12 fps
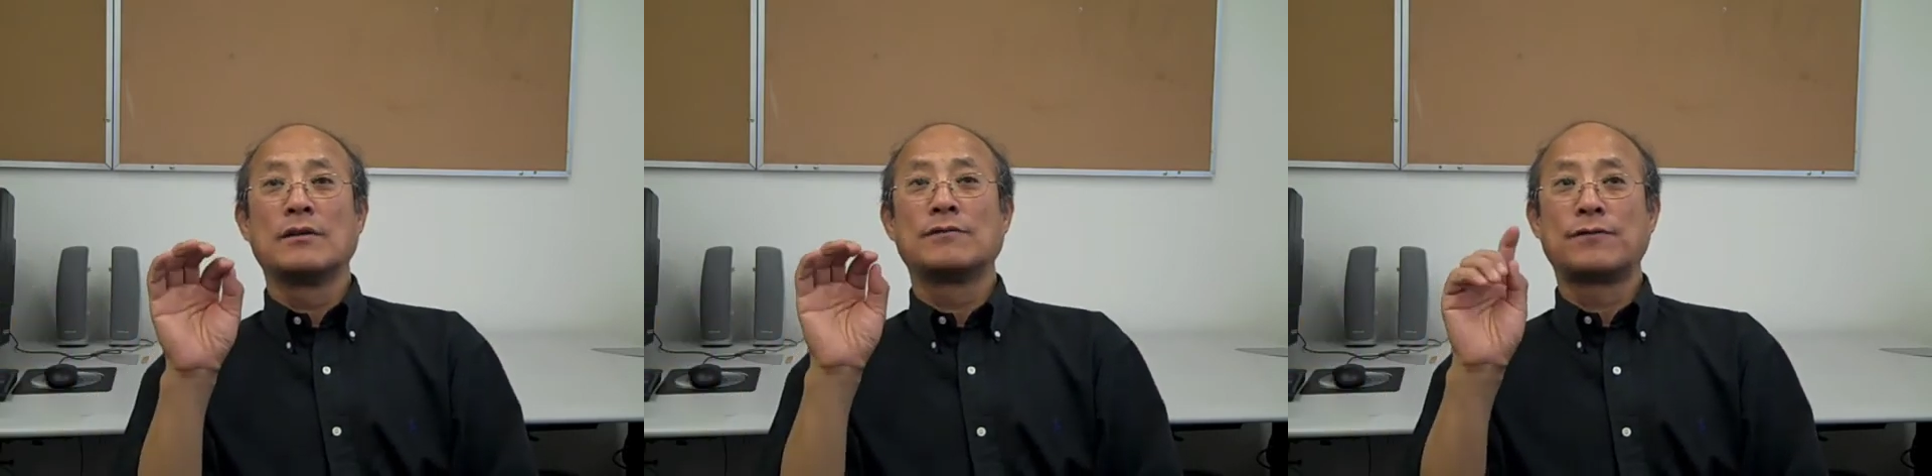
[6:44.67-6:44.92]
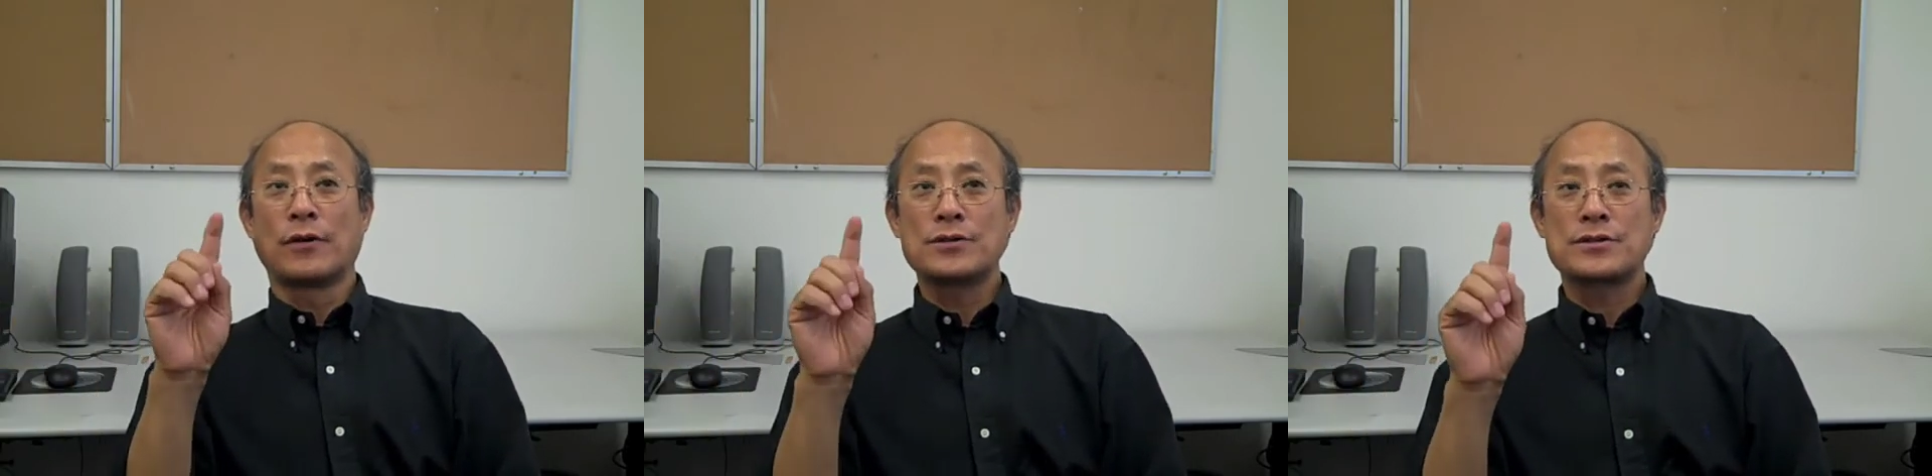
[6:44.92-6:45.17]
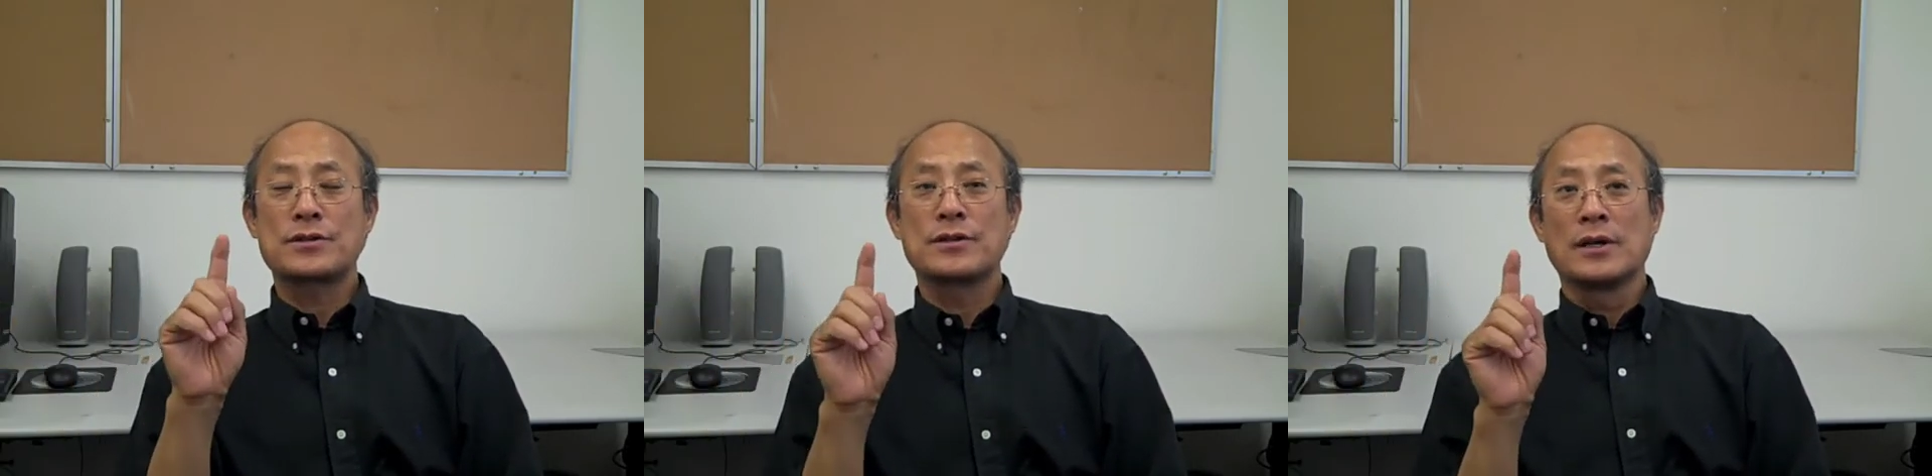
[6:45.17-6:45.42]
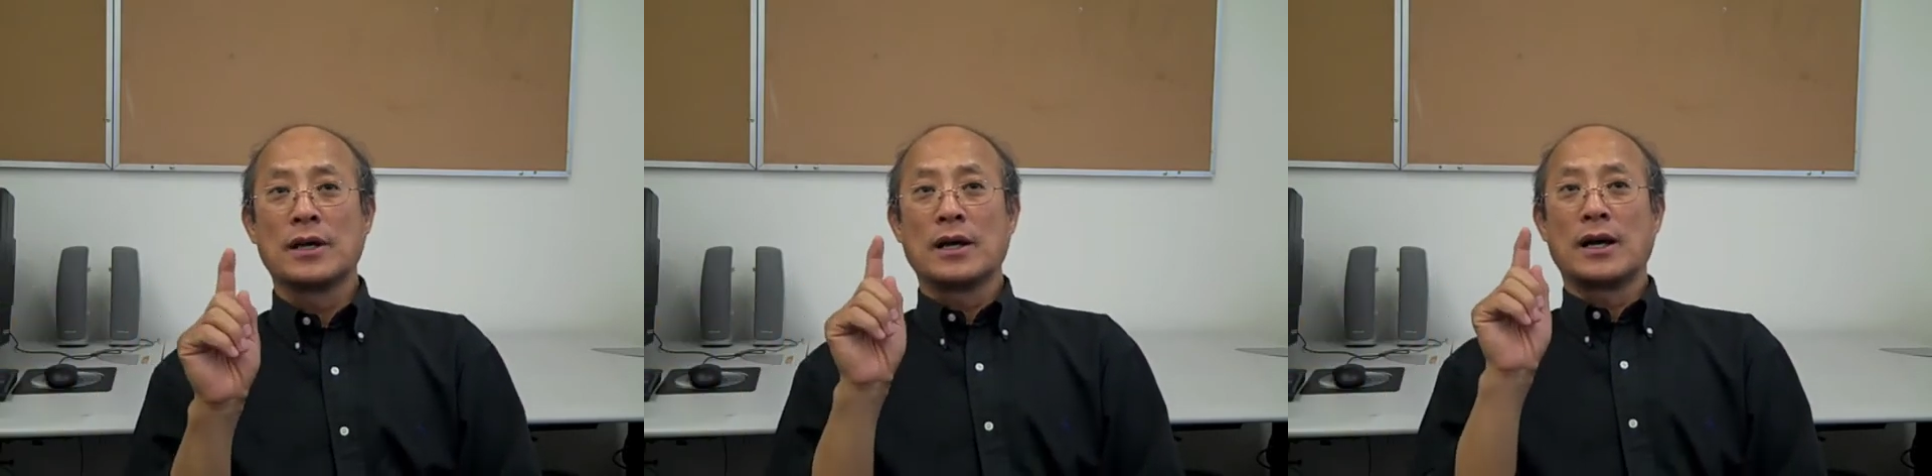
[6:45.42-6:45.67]
First,
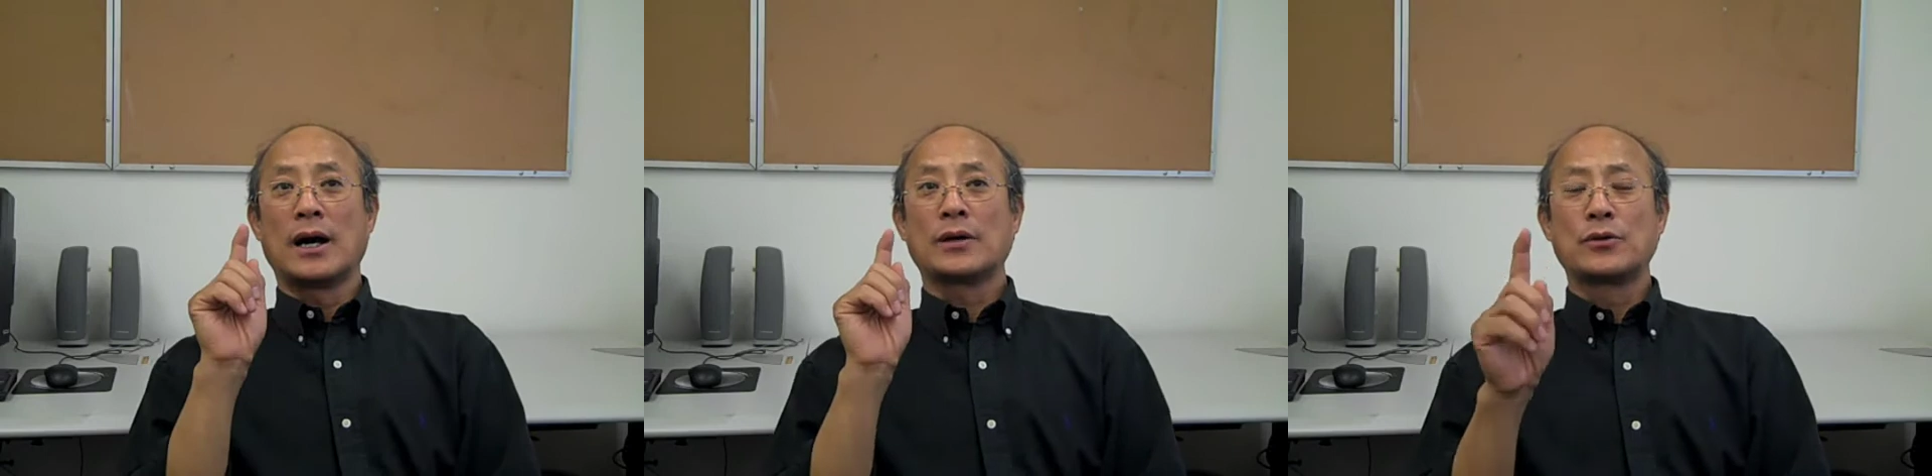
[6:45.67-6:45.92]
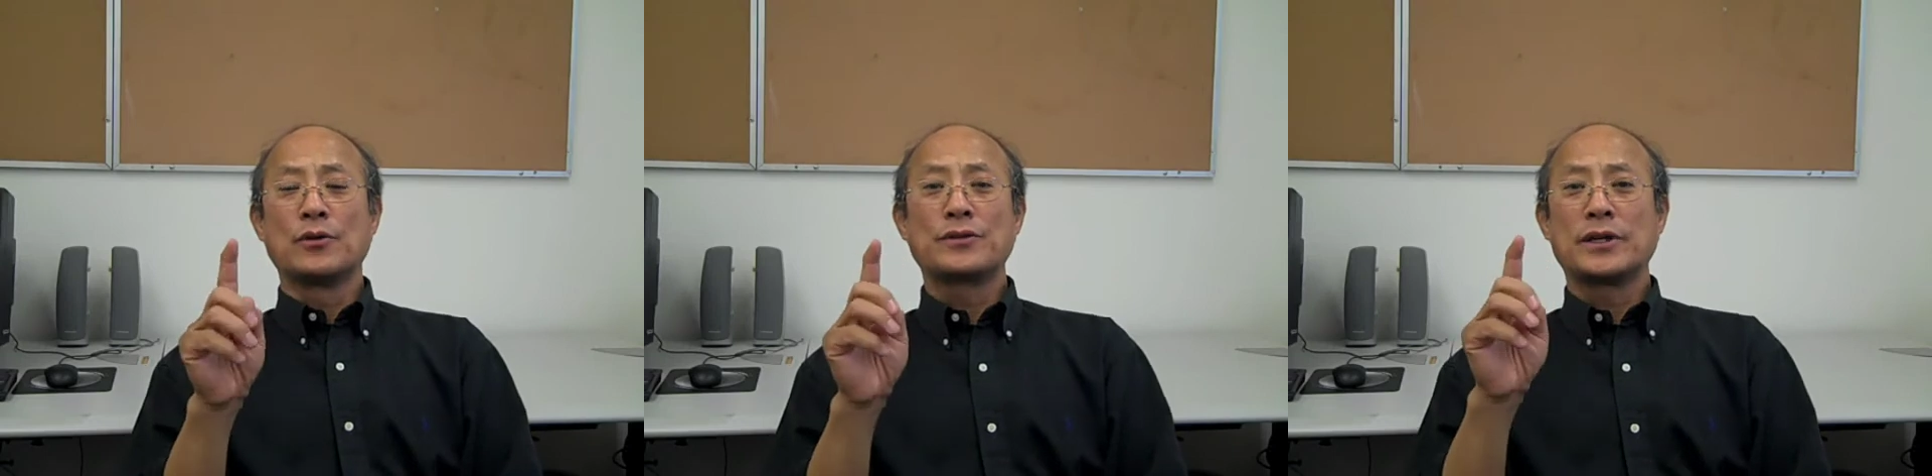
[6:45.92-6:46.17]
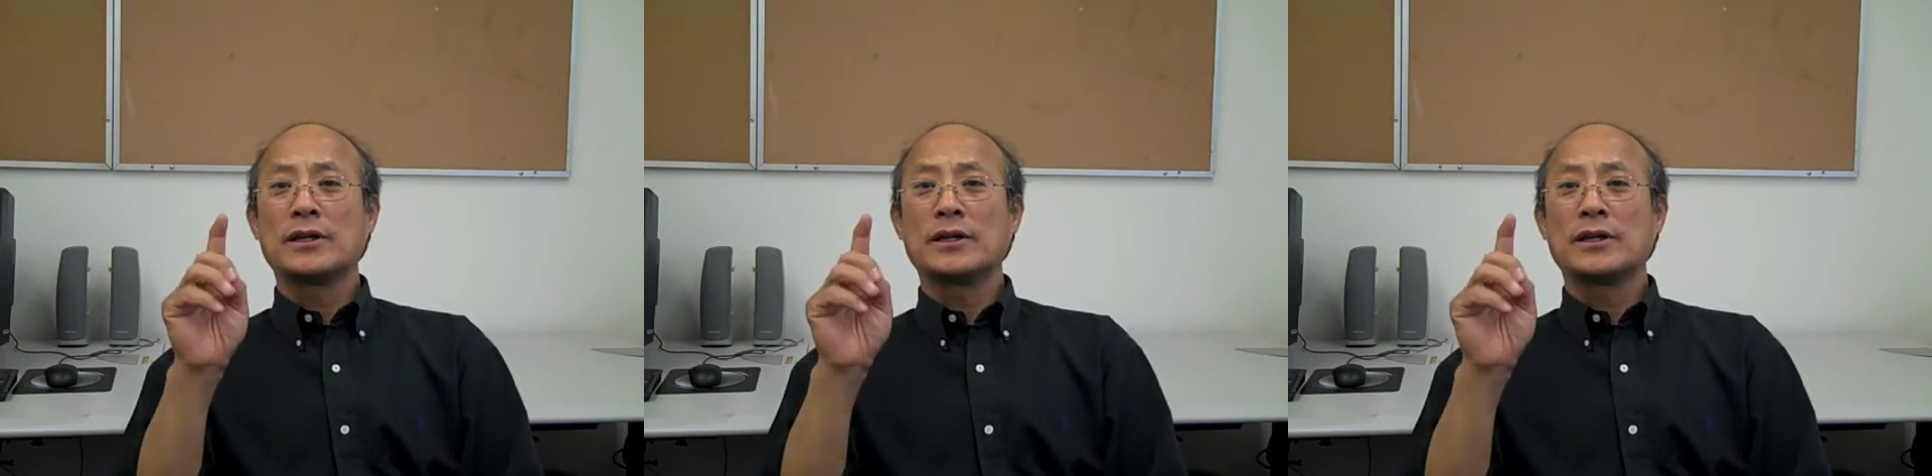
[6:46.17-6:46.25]
I don't